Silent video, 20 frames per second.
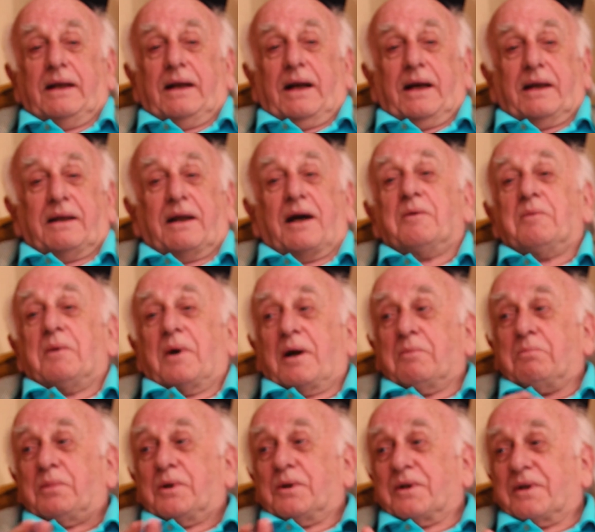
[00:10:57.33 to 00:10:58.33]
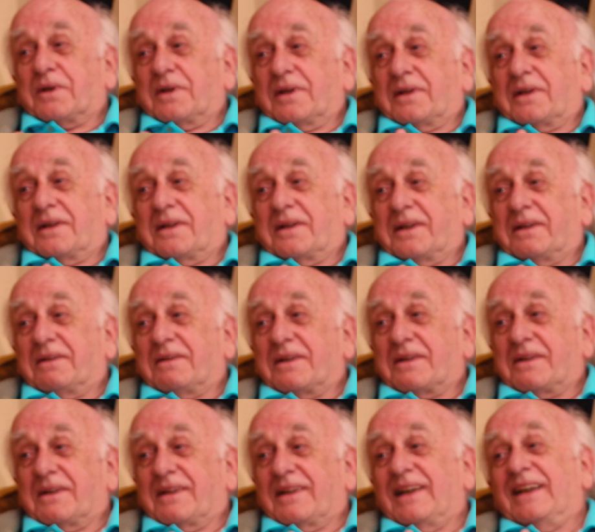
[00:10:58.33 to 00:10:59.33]
And I burst into
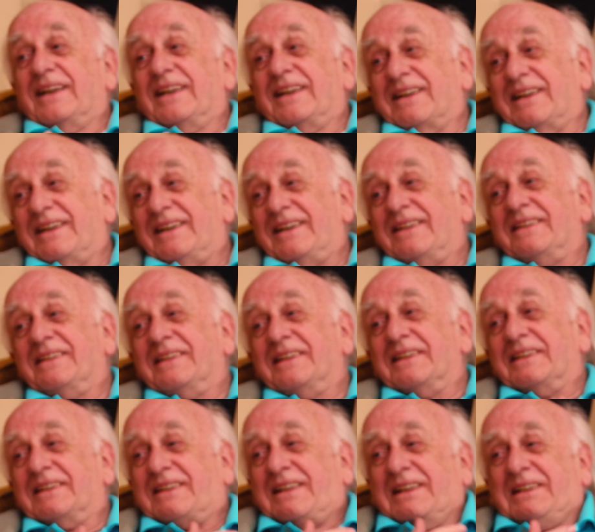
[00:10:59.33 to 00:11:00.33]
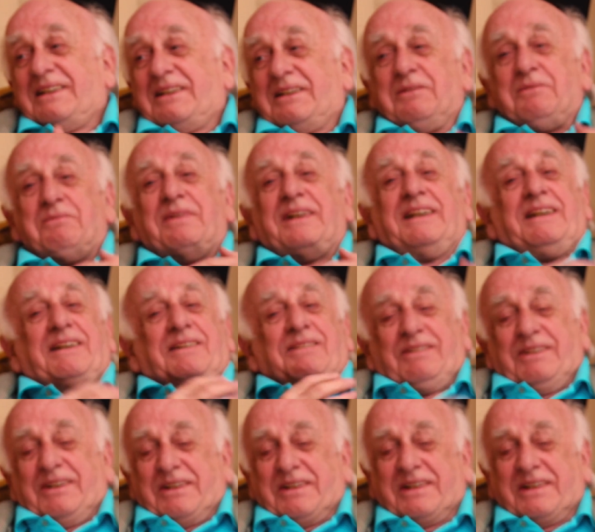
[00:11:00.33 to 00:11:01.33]
tears at that. To me, it was